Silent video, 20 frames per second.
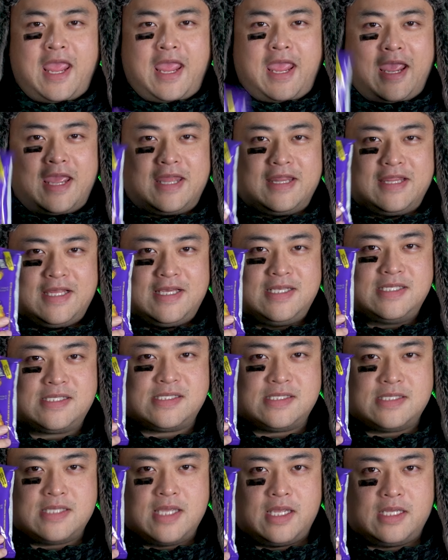And
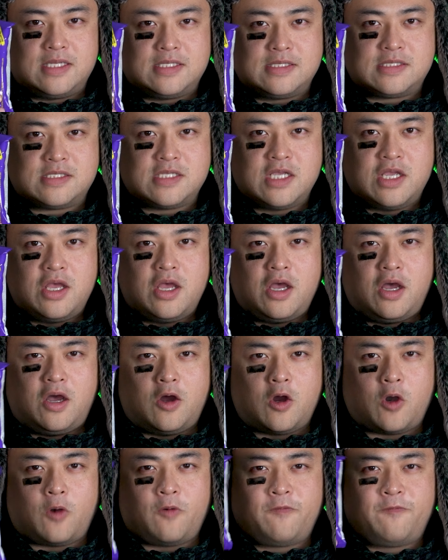these things
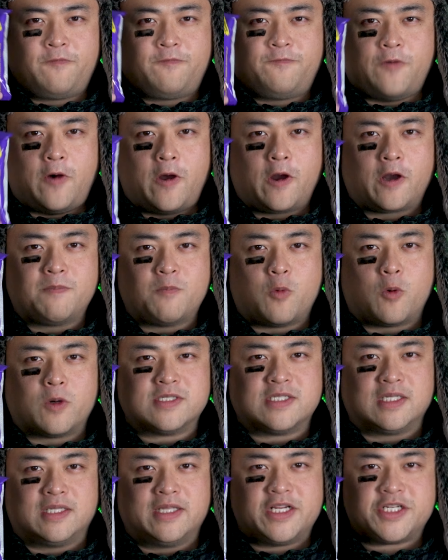are far more
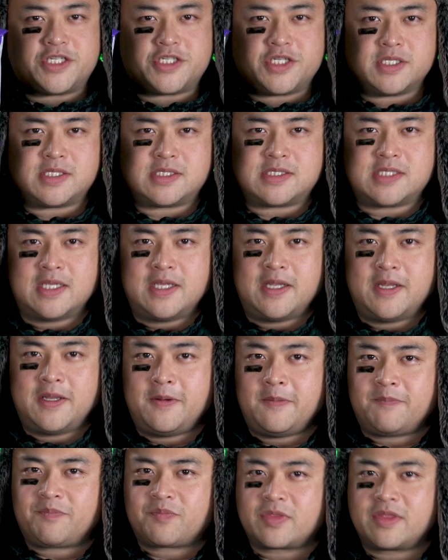delicious
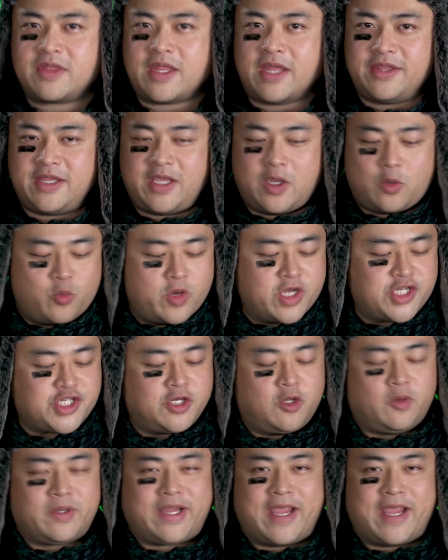than the original